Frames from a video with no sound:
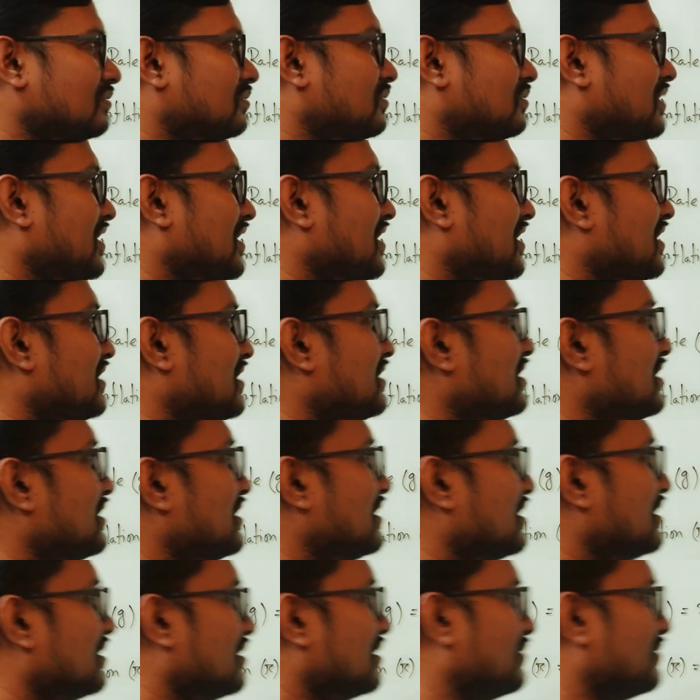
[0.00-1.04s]
where
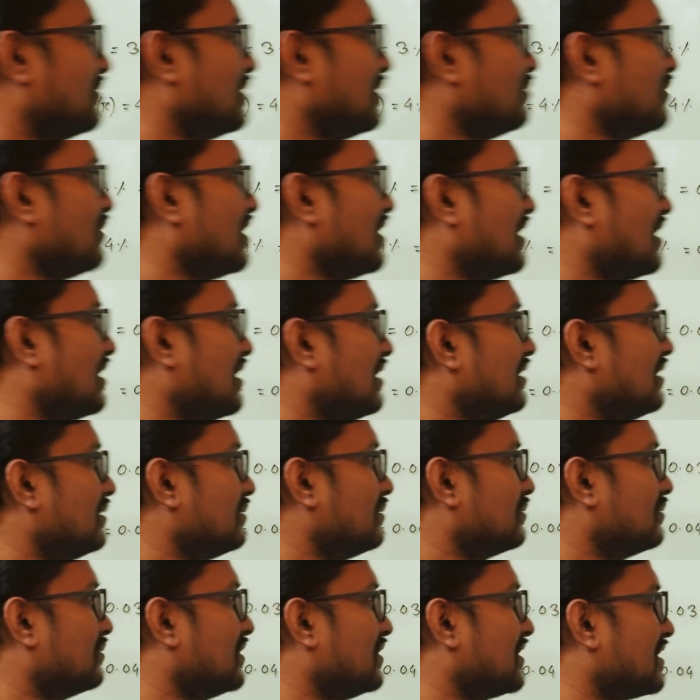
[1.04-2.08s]
the formula
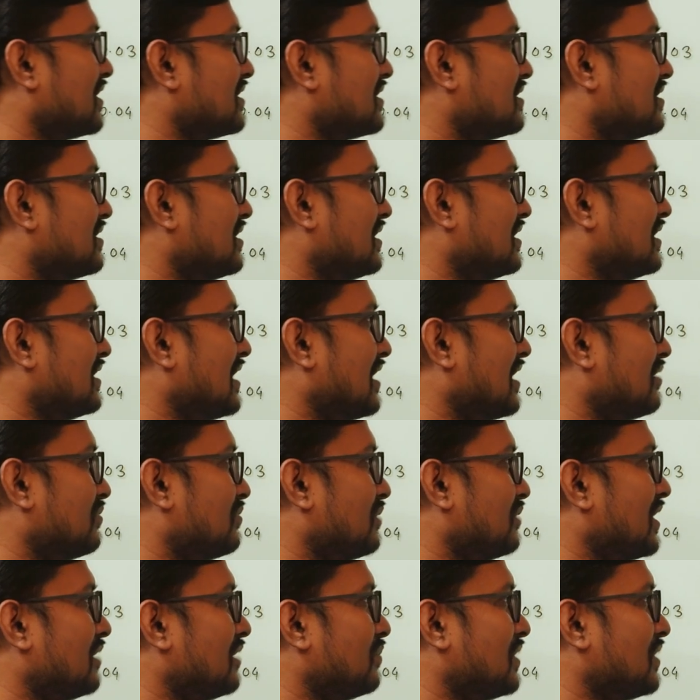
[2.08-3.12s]
we can see that
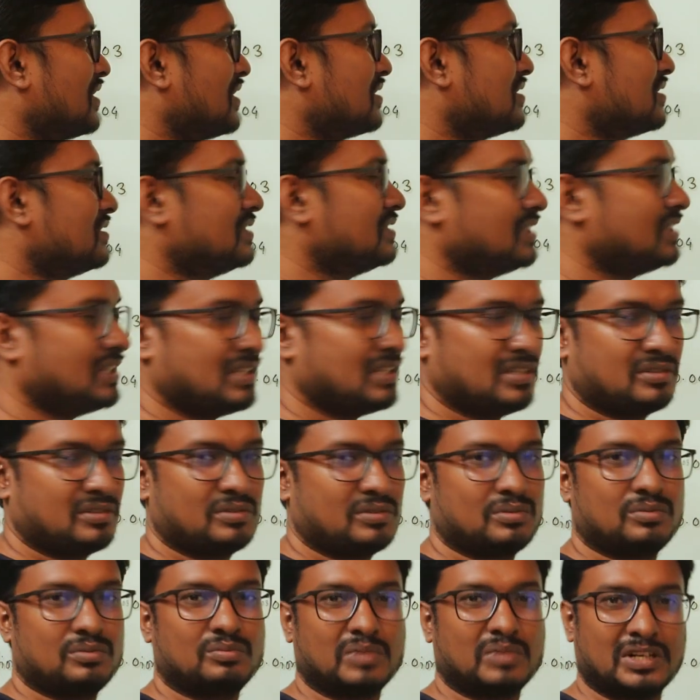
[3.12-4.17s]
1 plus g
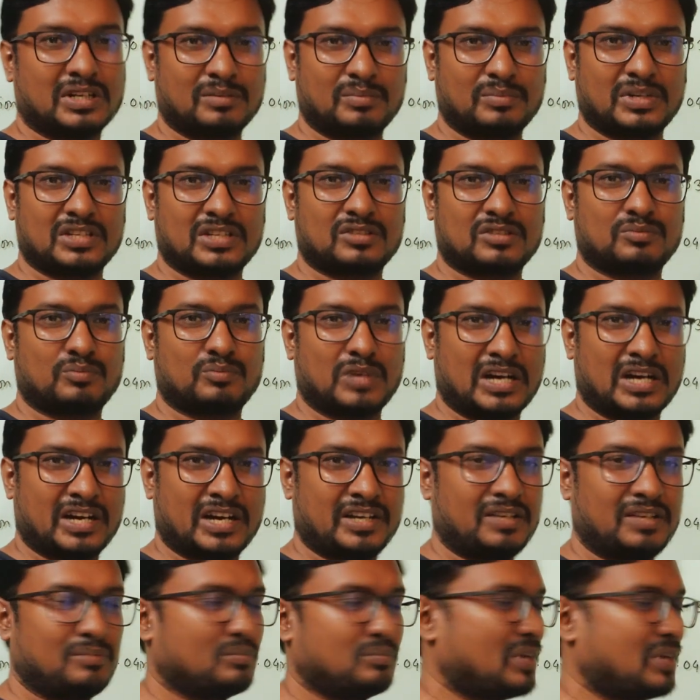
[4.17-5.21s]
into 1 plus
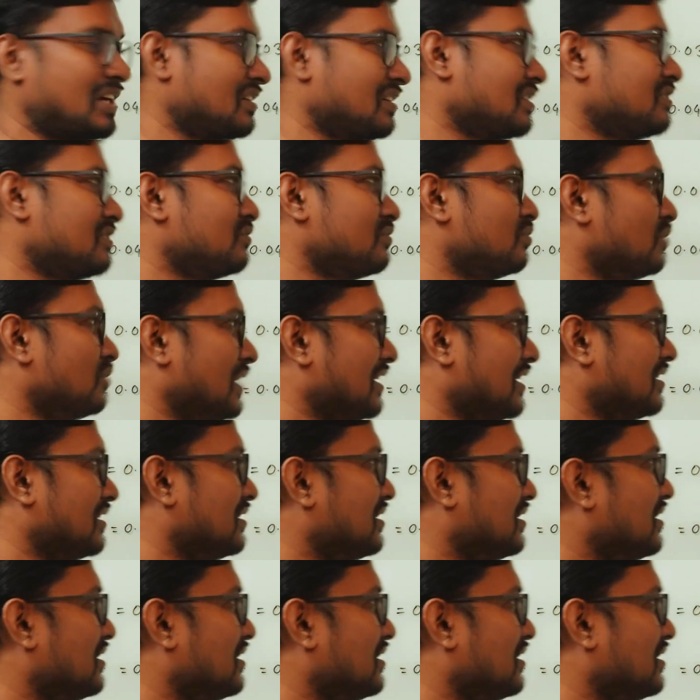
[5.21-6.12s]
pi minus 1.